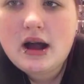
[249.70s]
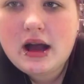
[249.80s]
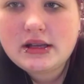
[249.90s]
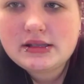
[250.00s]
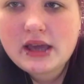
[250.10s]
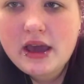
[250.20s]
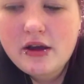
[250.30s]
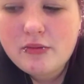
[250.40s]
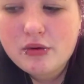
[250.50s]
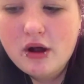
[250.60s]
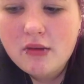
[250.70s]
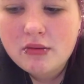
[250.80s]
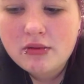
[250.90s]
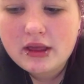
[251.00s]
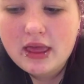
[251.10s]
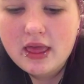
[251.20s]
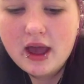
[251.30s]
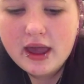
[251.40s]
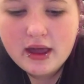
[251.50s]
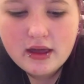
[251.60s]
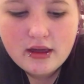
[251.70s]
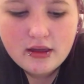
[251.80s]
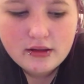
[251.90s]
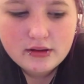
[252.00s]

High scale, probably like